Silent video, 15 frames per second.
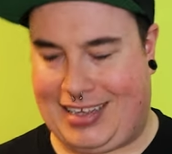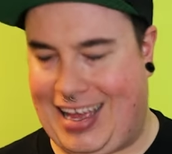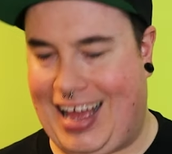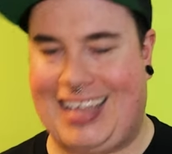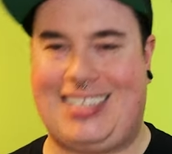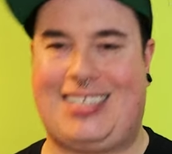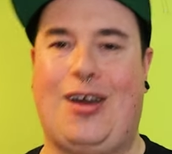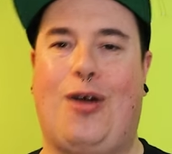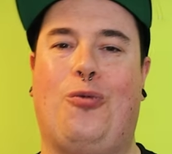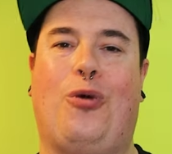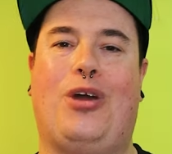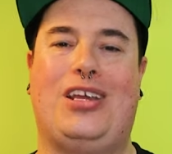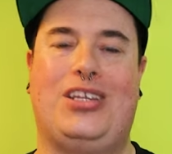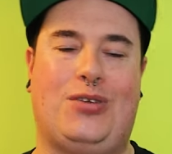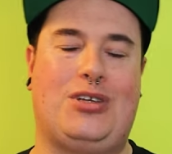okay, so
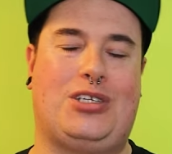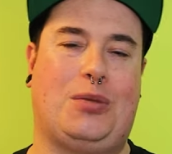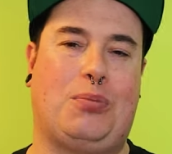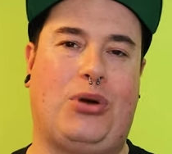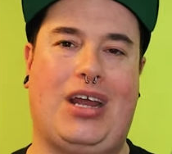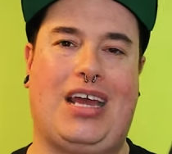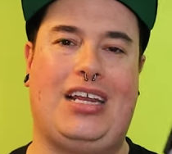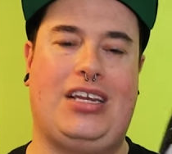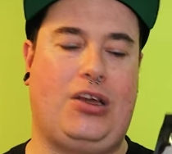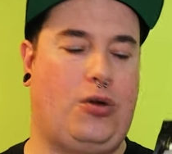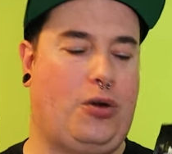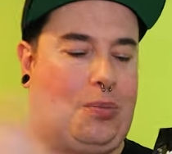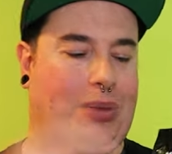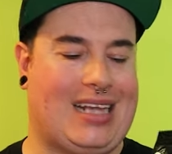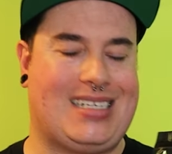what you do is you put it in
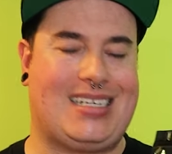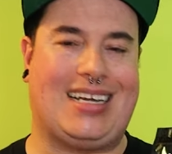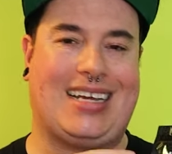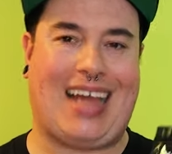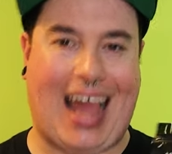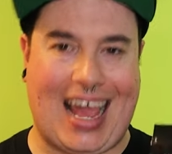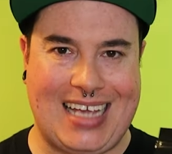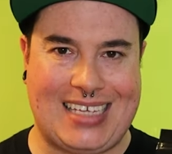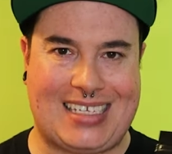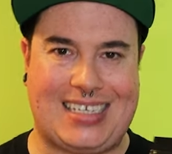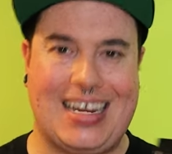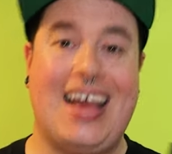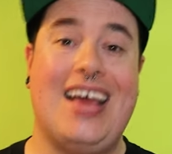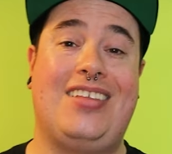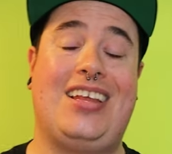your plastic
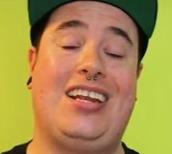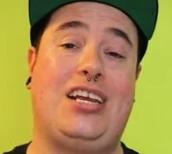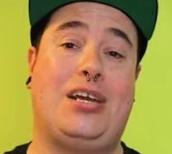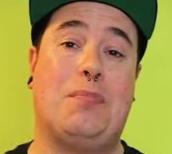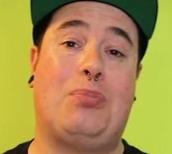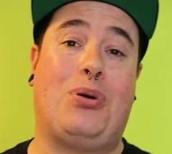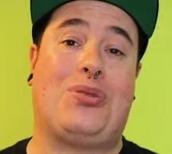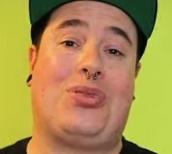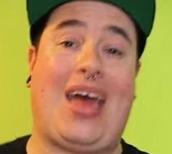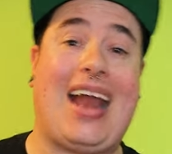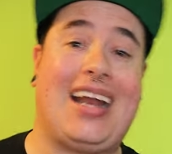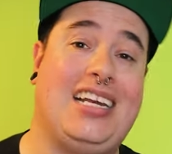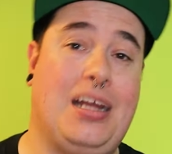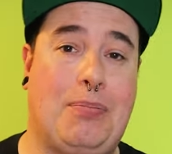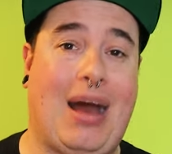case, and then you can put
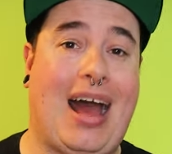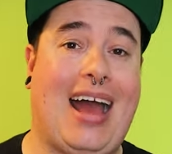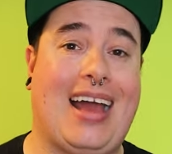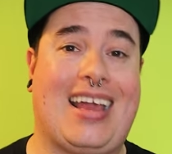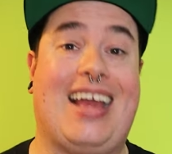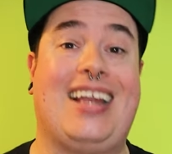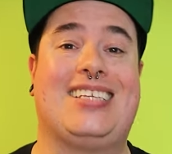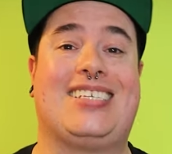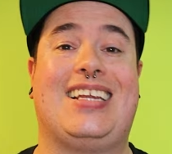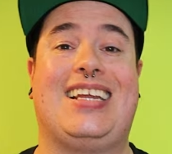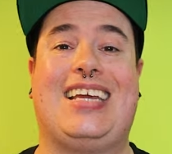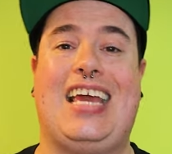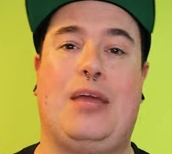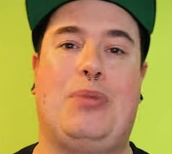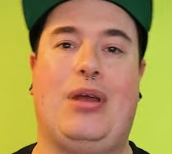that in your bag, and it's going
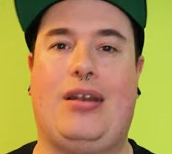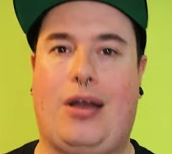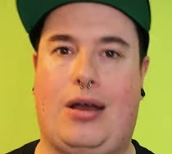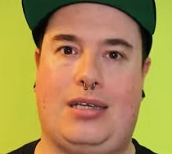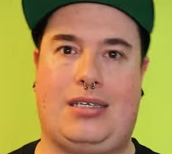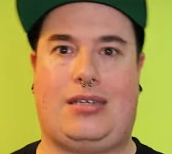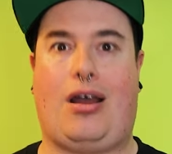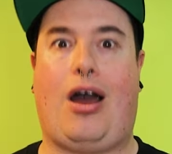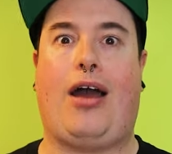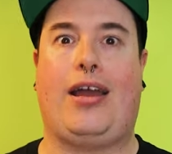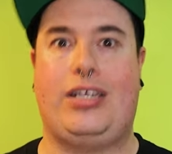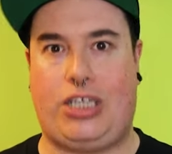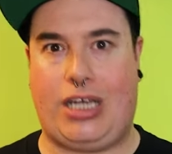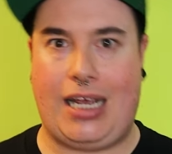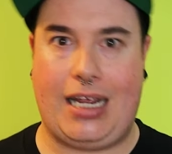to keep it nice and
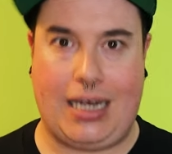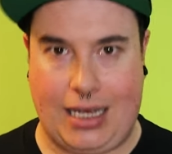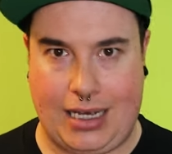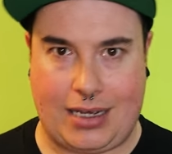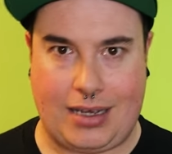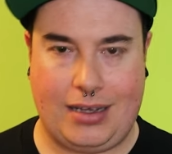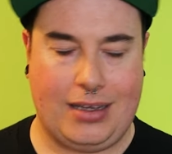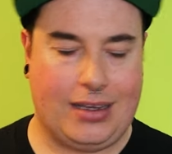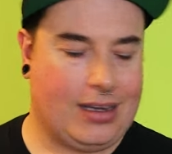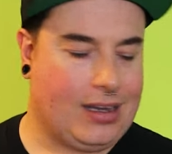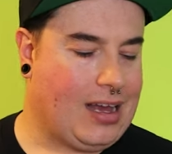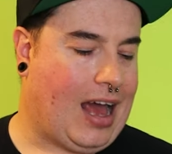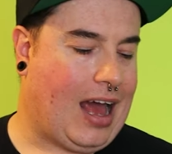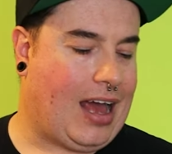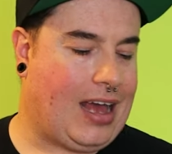hygienic.
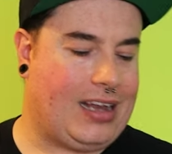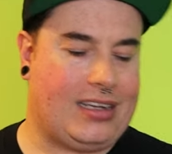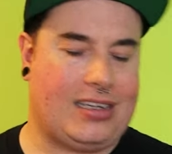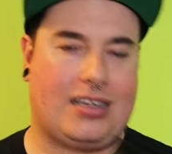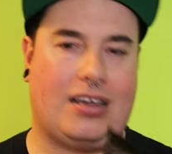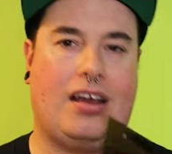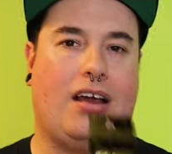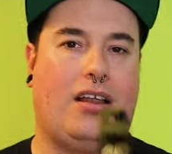And